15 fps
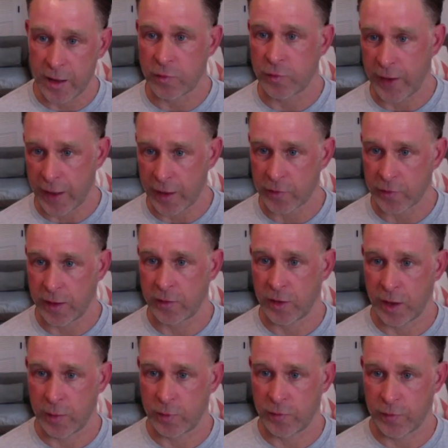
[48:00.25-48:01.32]
effects, that
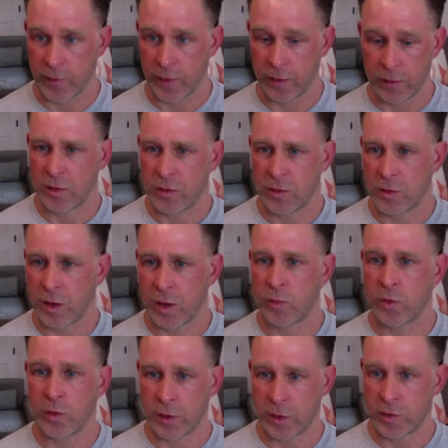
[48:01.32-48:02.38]
type of thing, you're not
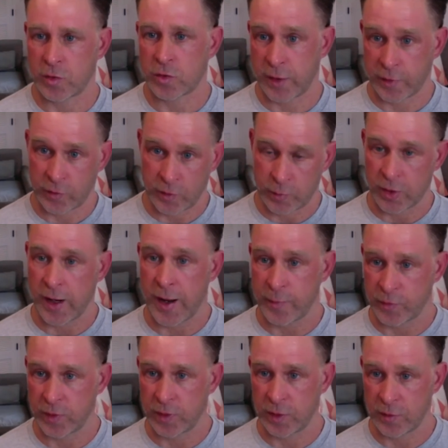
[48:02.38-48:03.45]
really interested
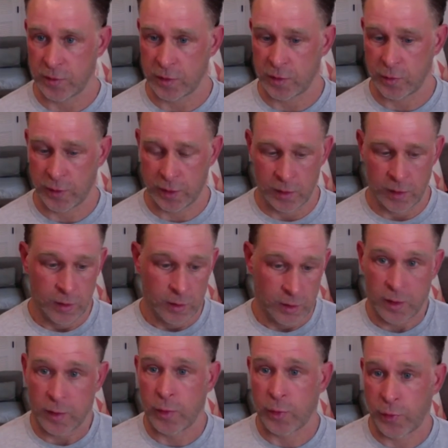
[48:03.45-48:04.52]
perhaps in continuing.
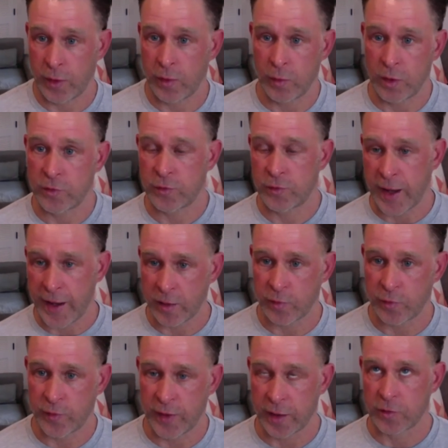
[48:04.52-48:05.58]
Another thing was side
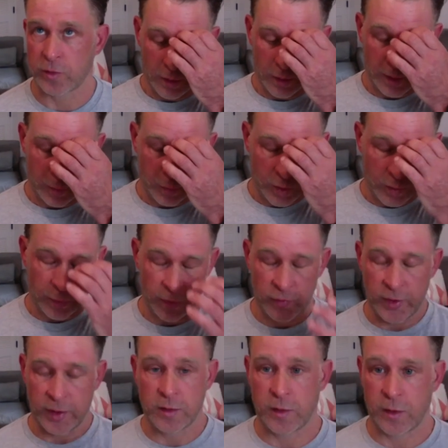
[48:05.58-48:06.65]
effects. They weren't
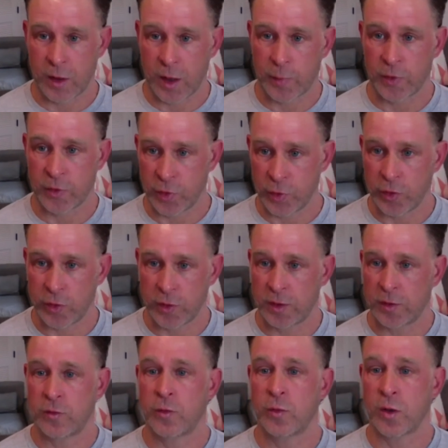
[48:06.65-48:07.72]
presented the
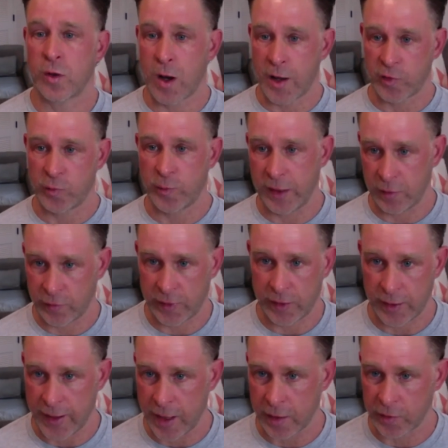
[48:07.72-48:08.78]
opportunities to do a cost benefit
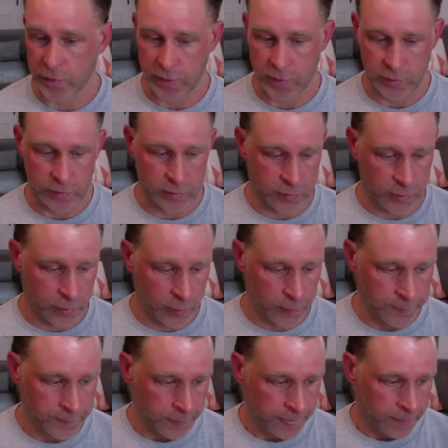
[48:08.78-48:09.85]
analysis.
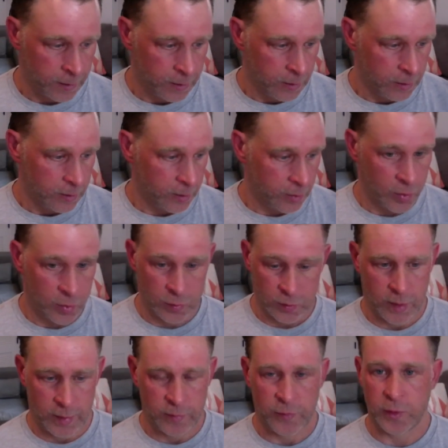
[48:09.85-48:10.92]
So,
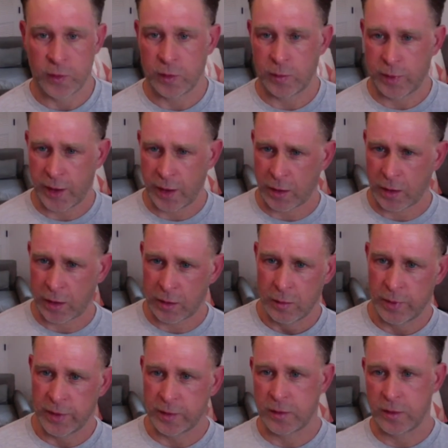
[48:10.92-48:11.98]
I'm feeling better,
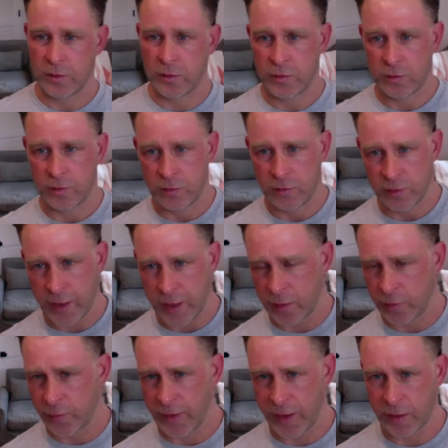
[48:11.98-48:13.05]
but these side
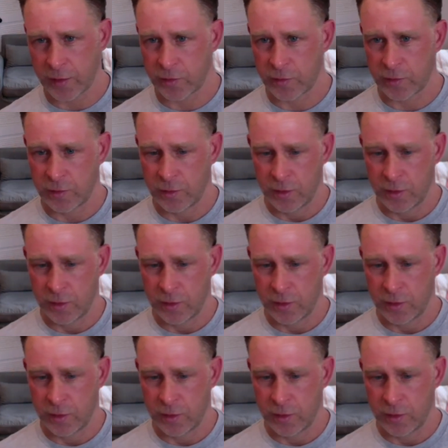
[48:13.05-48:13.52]
effects